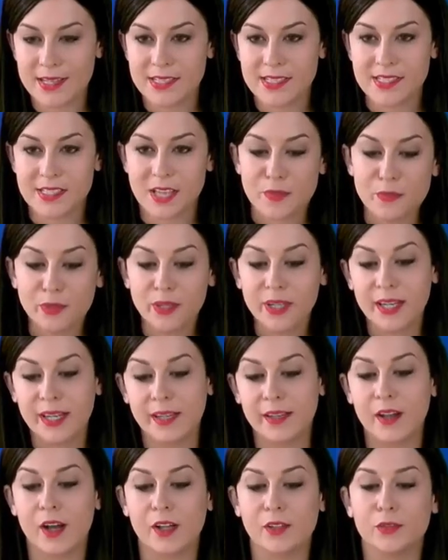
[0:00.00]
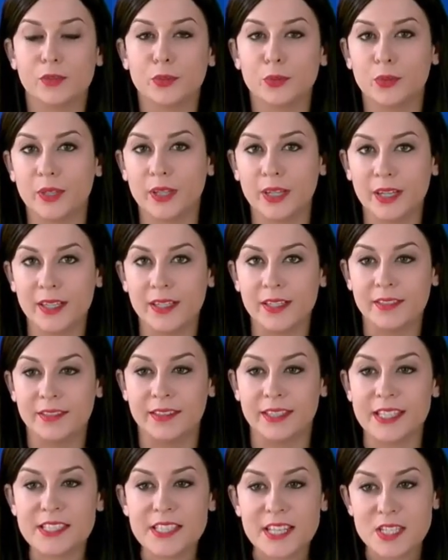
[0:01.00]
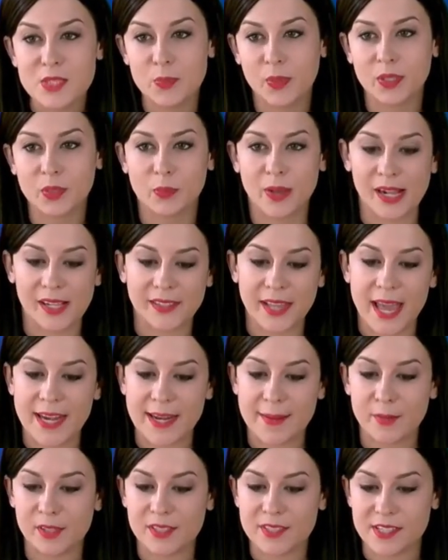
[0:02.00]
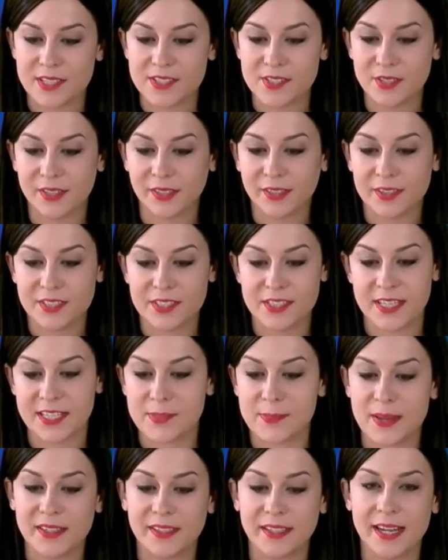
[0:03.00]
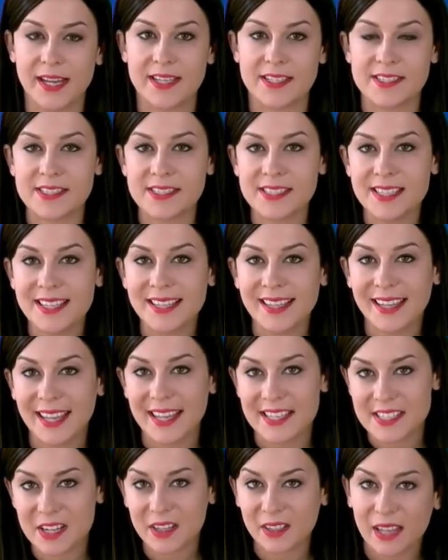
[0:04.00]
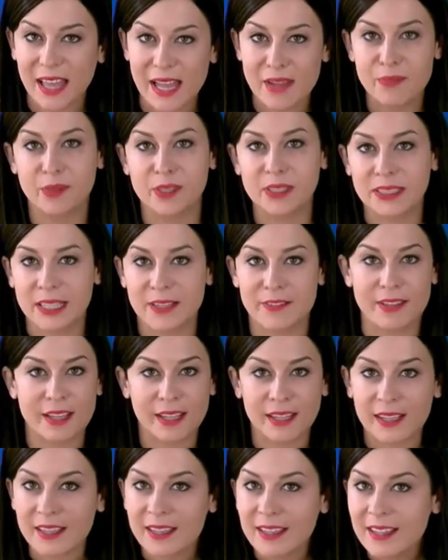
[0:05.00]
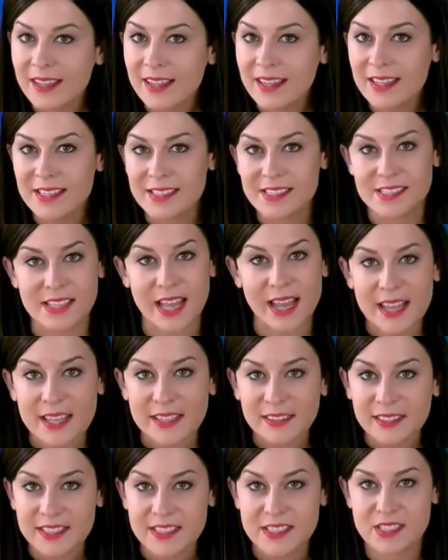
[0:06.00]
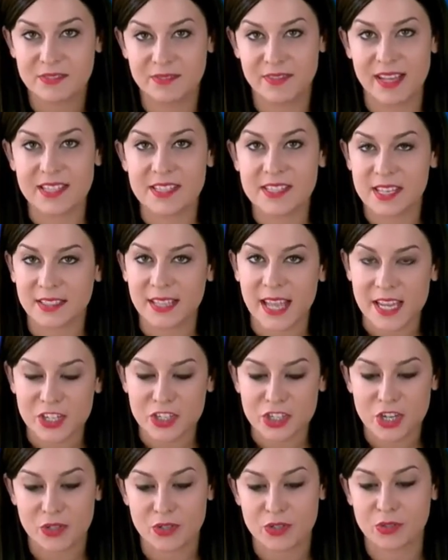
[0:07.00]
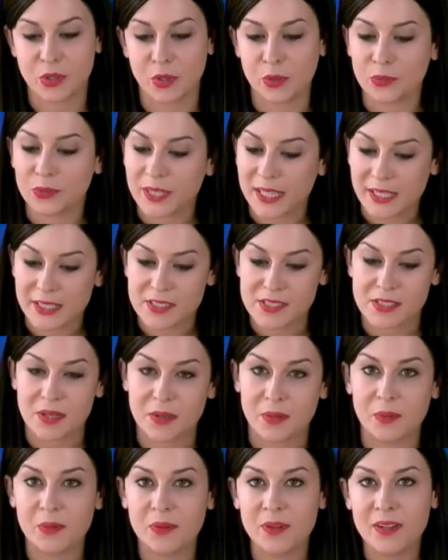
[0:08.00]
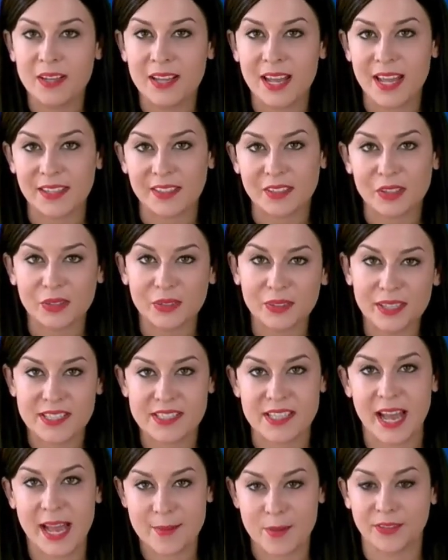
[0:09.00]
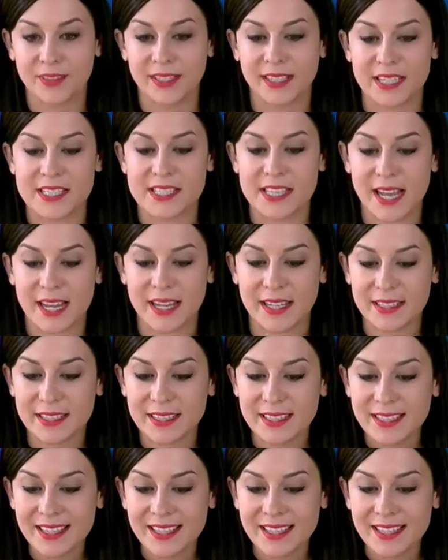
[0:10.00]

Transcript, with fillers: Suffering on tour. This is what wild animals in circuses experience. Is it a life worth living? Scientists, vets, and NGOs don't think so. And colleagues, I'm on their side.